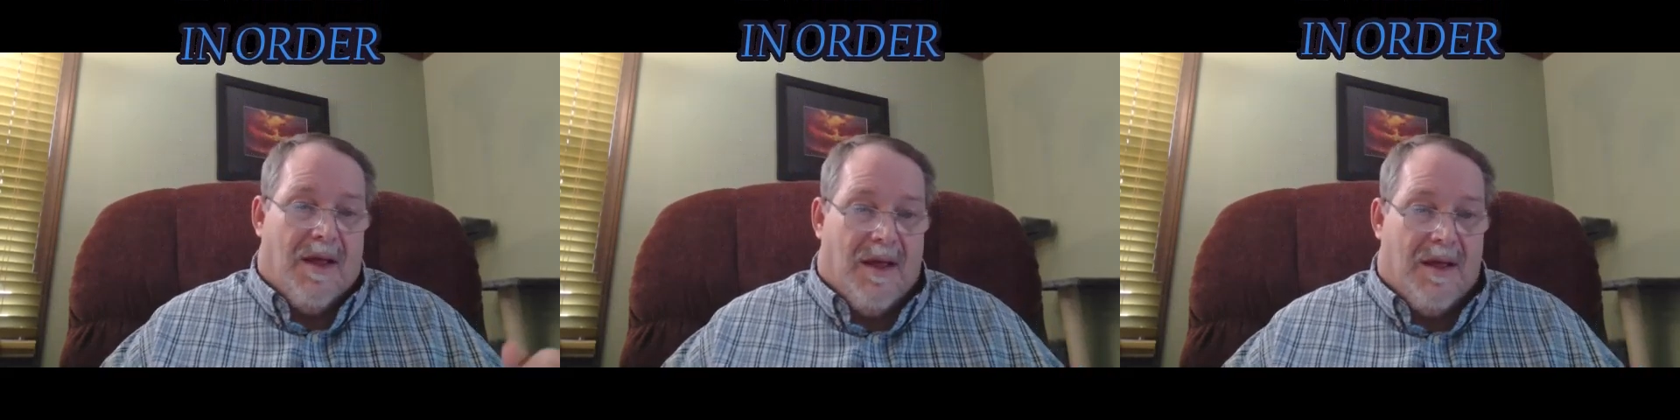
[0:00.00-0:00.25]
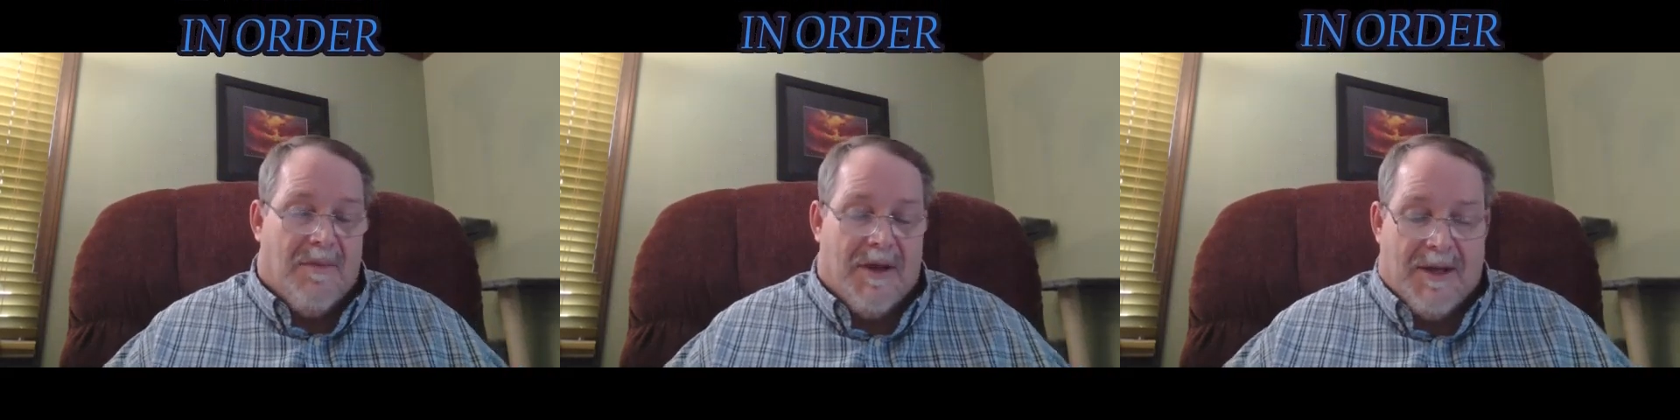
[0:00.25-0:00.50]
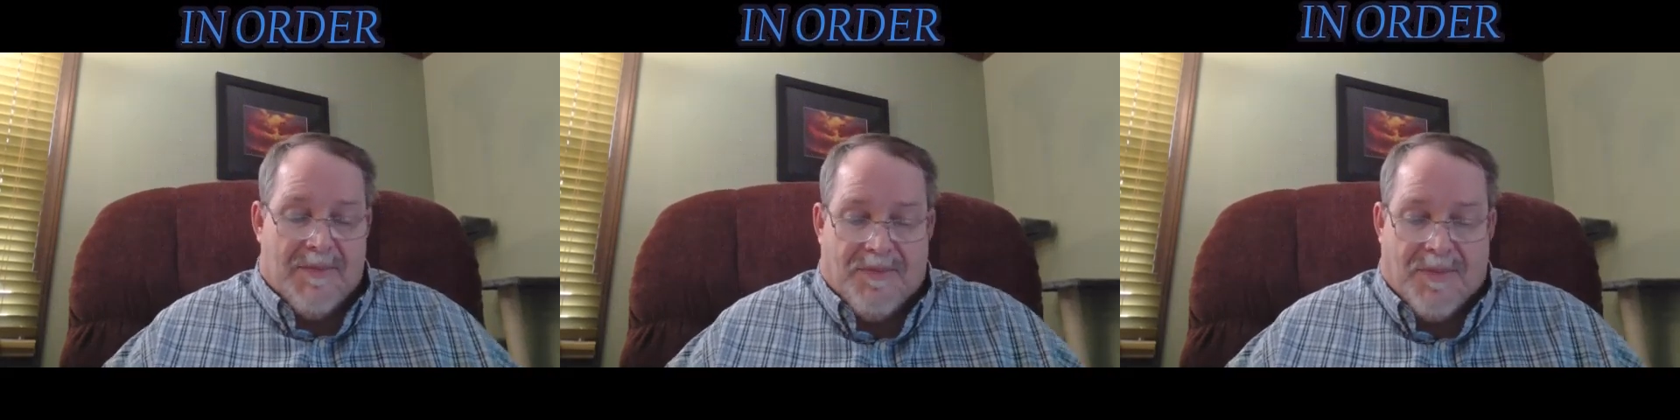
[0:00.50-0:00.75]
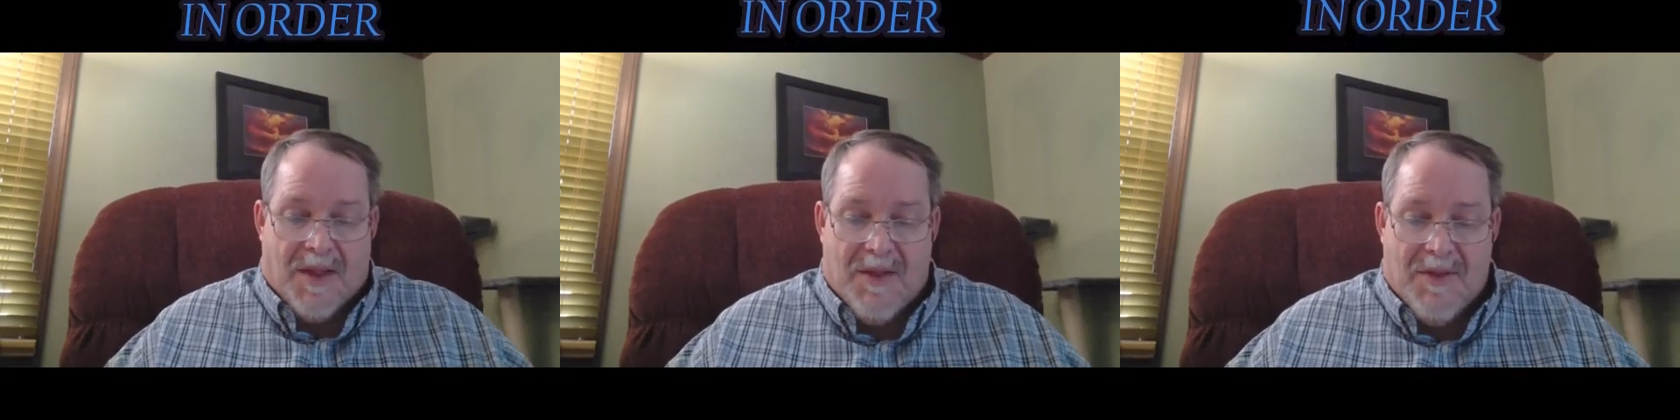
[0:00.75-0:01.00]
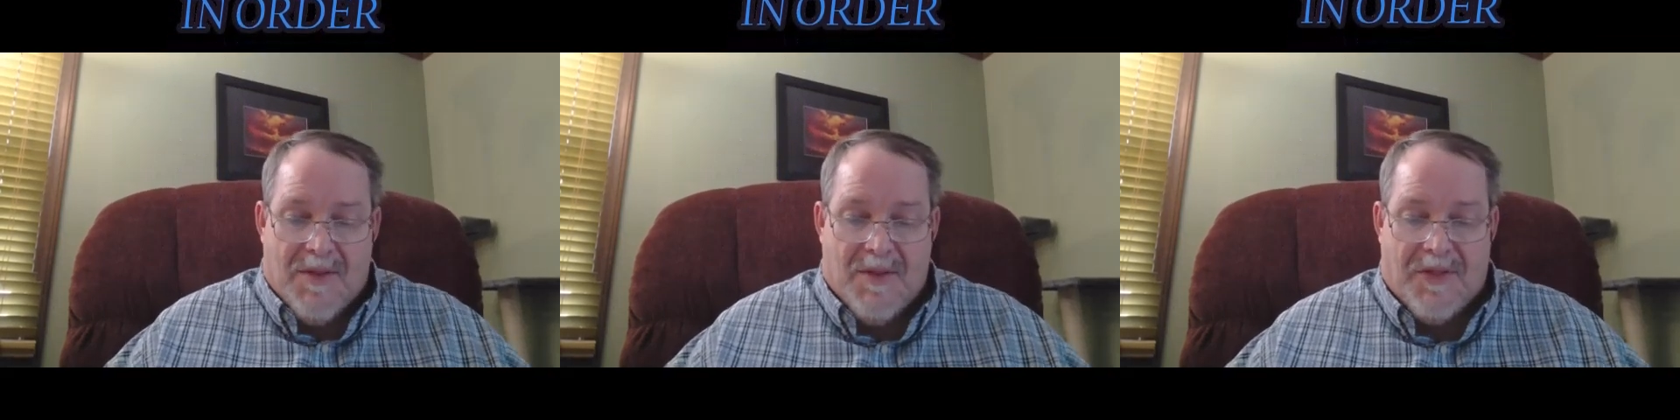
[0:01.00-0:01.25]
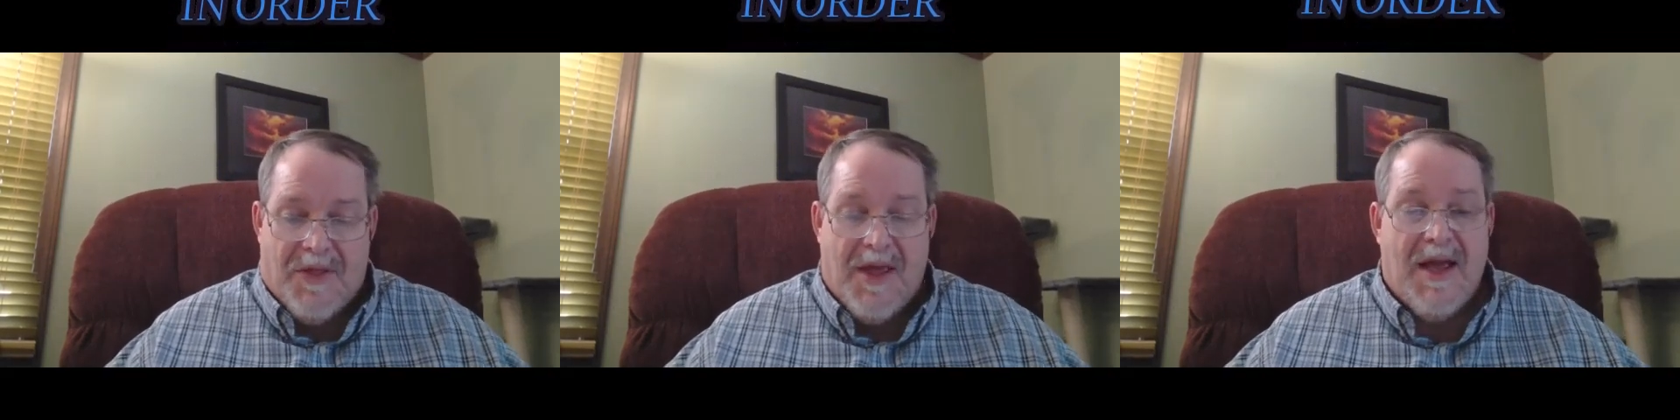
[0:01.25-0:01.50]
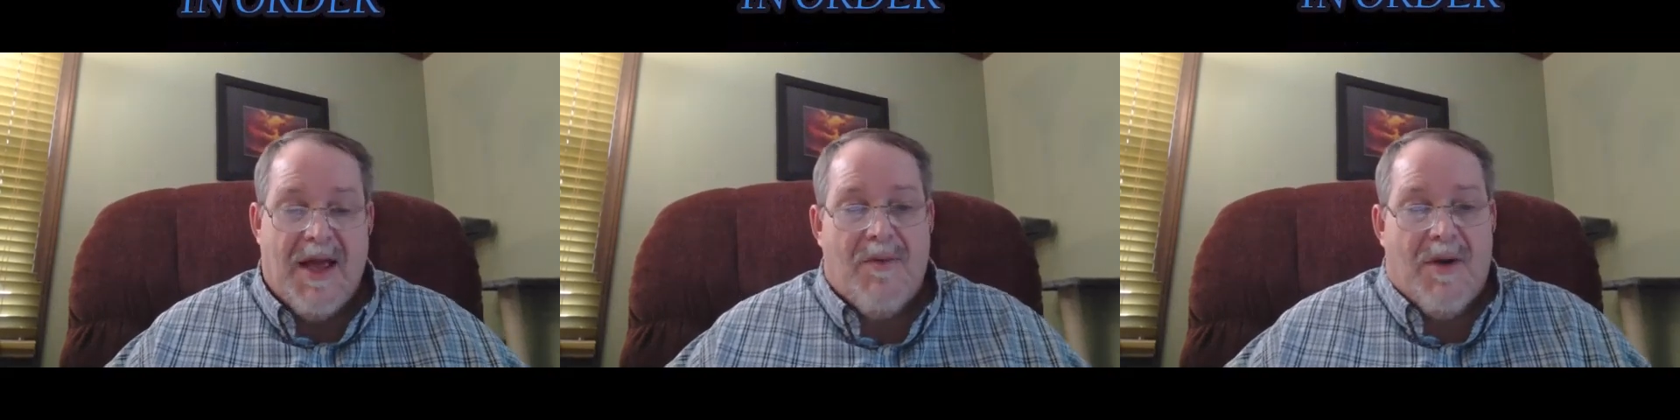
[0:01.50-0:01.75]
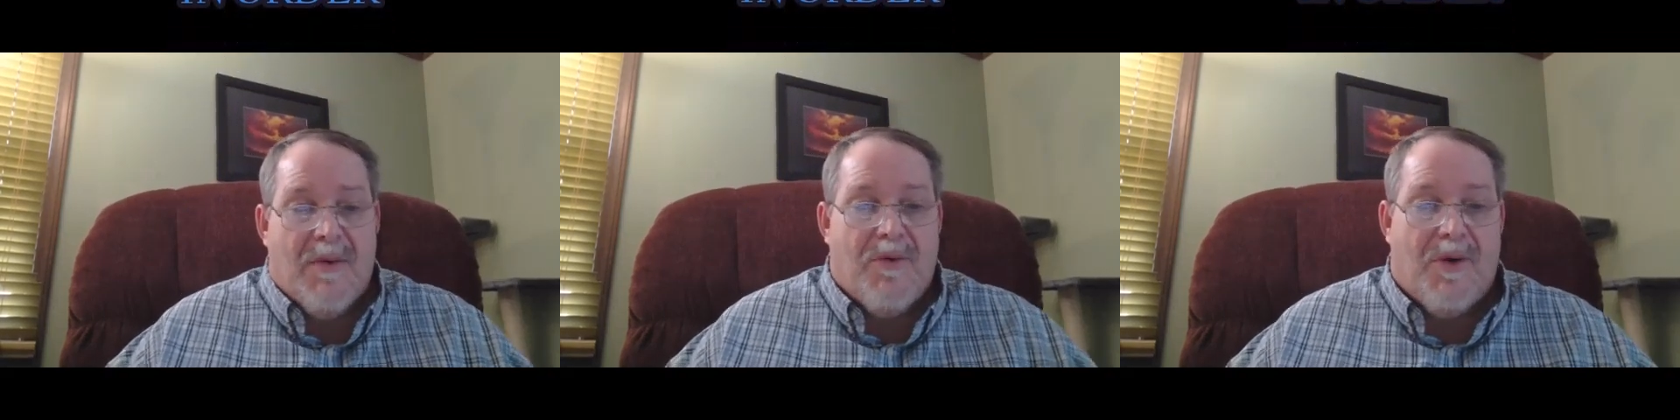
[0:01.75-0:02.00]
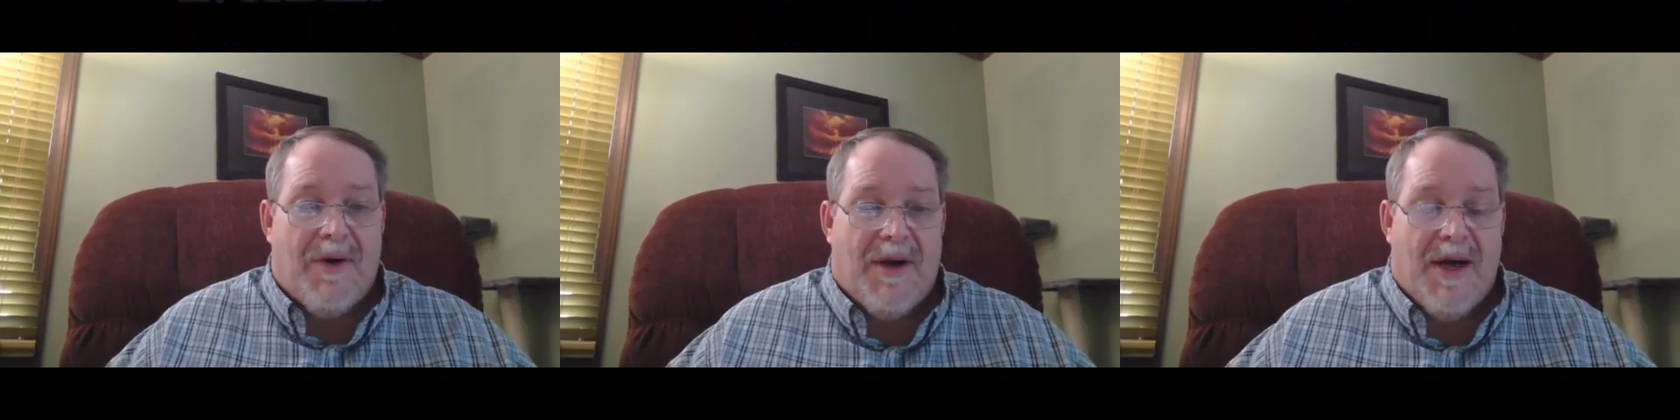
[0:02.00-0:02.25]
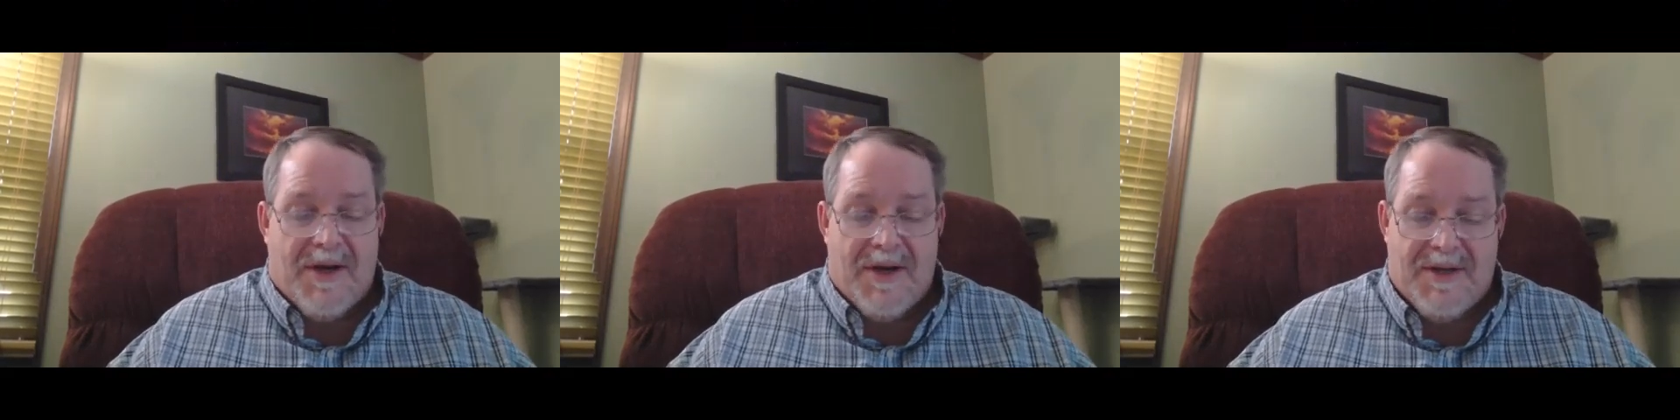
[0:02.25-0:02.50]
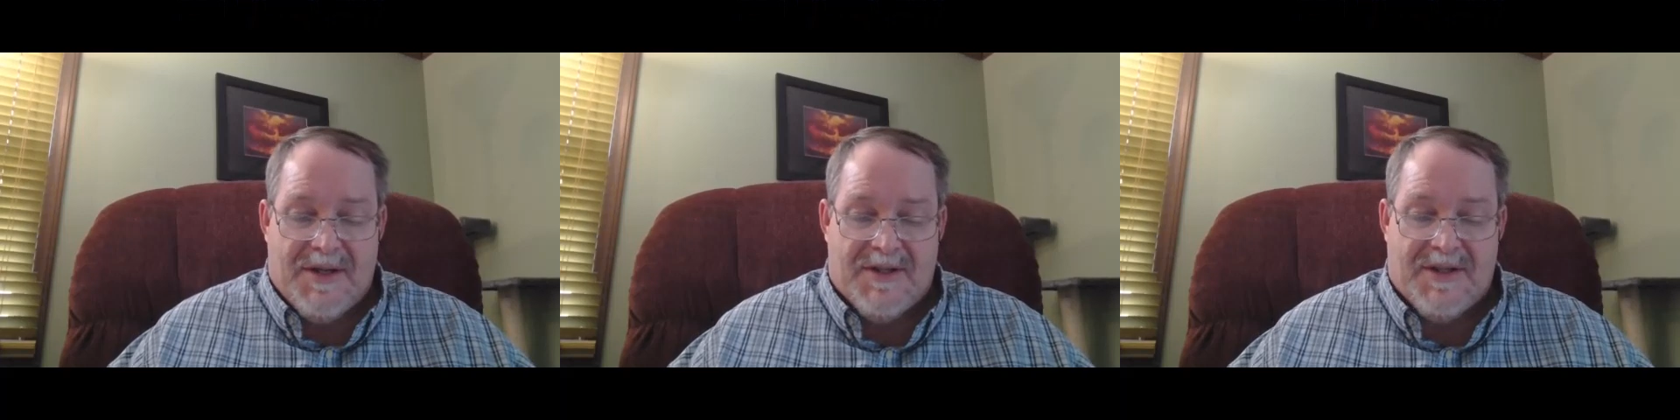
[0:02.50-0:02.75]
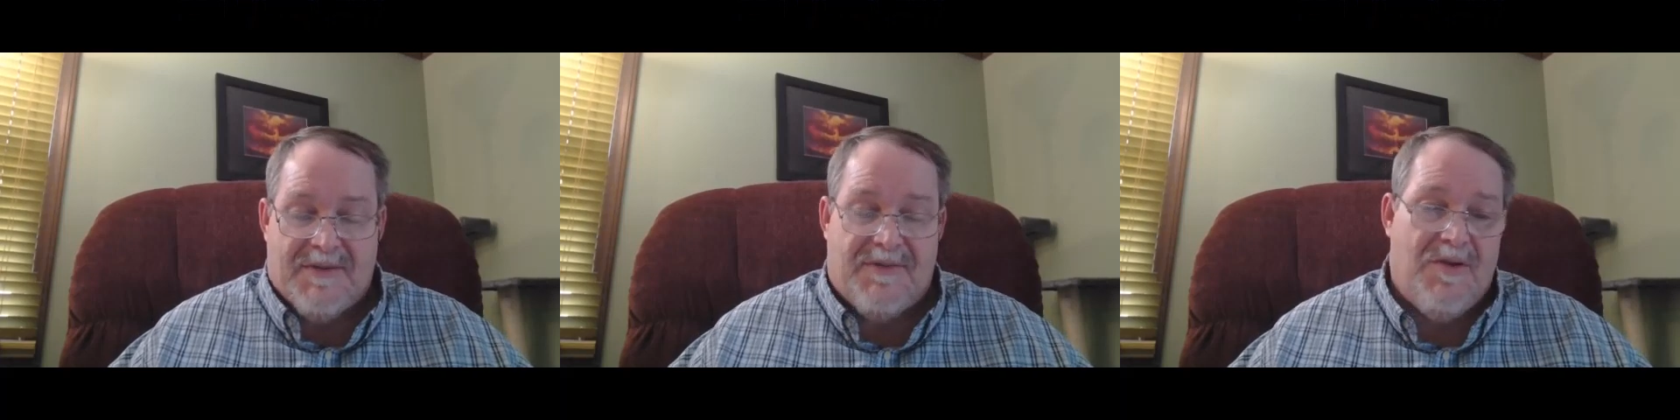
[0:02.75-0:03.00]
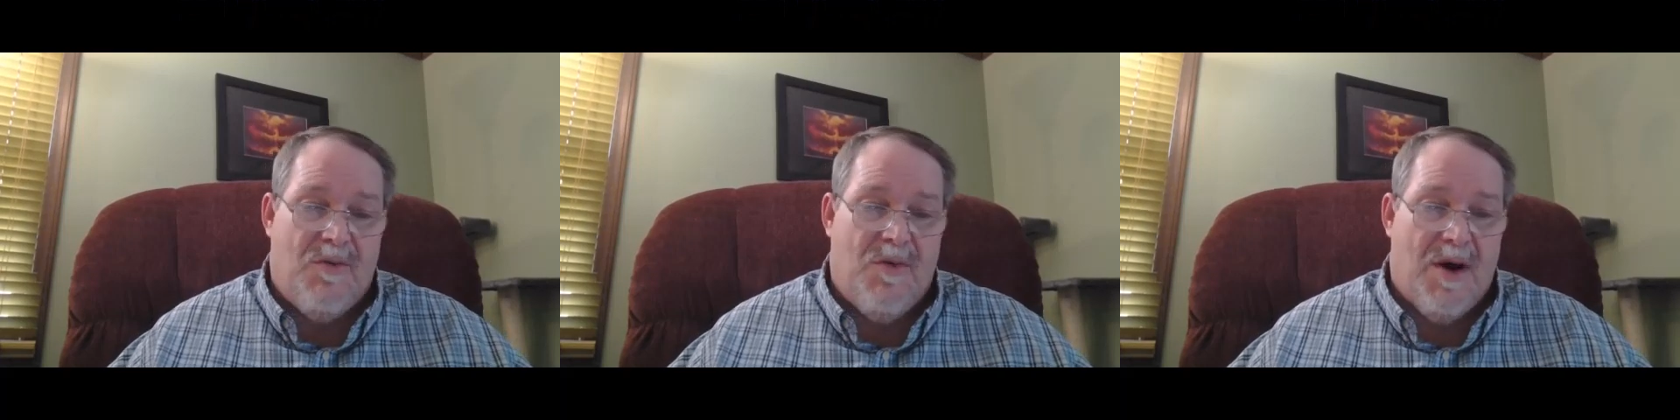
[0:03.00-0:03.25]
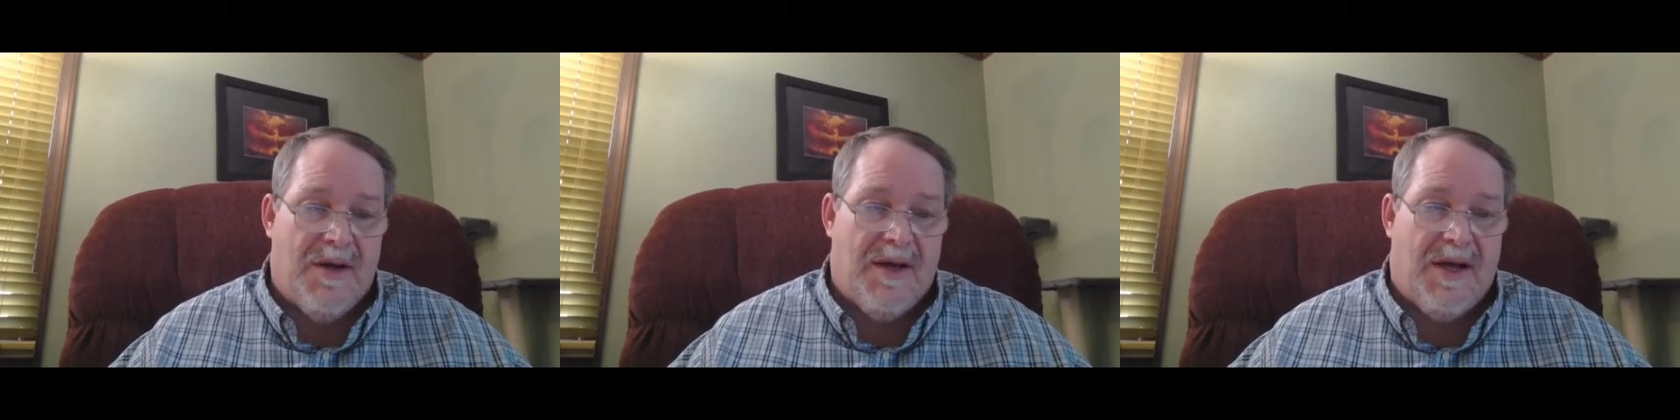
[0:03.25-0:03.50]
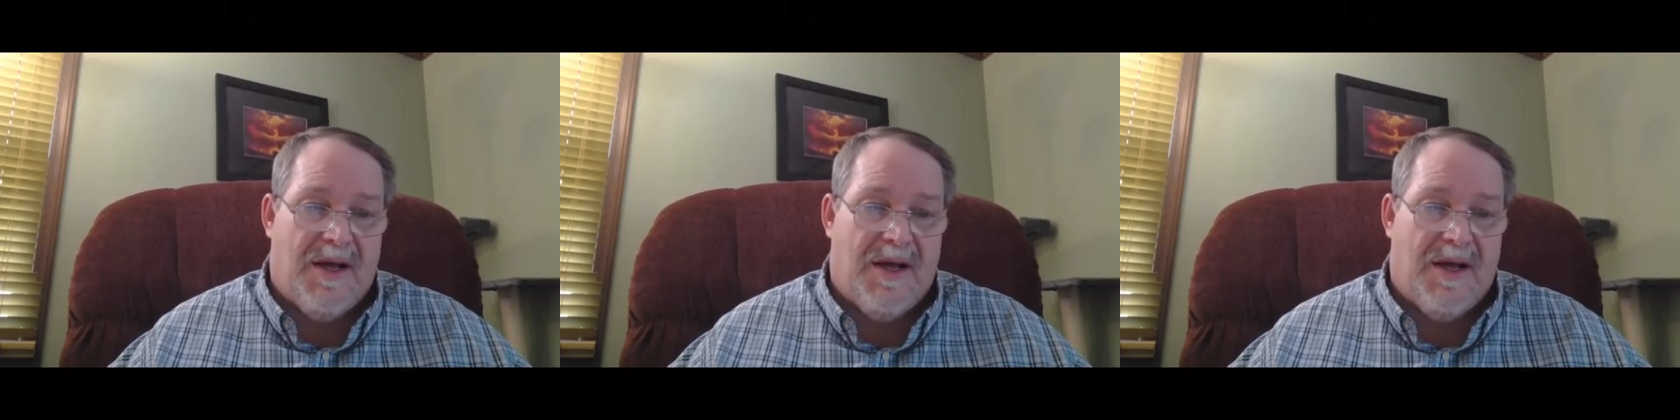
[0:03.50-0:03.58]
Amen. The thing I want to point out in this is if you want